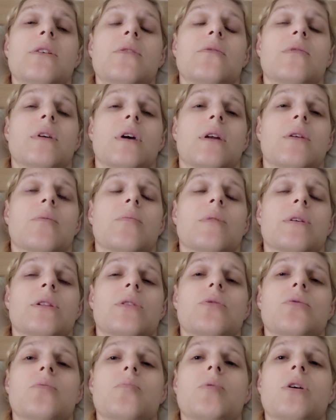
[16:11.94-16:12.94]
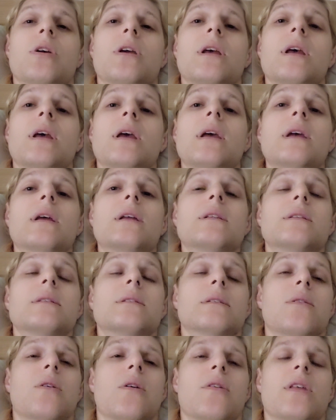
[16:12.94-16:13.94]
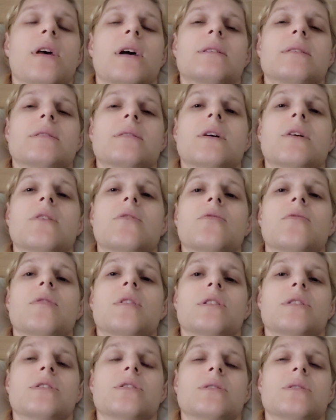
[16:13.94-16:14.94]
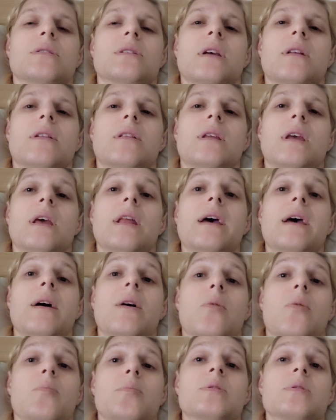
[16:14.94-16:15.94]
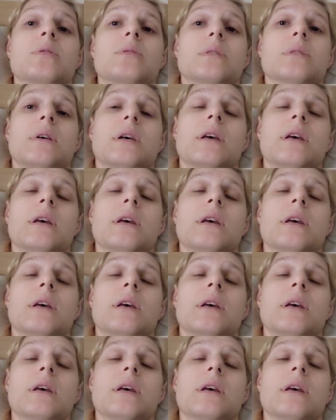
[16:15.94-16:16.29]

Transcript: You've got to relubricate and all that stuff, and it helps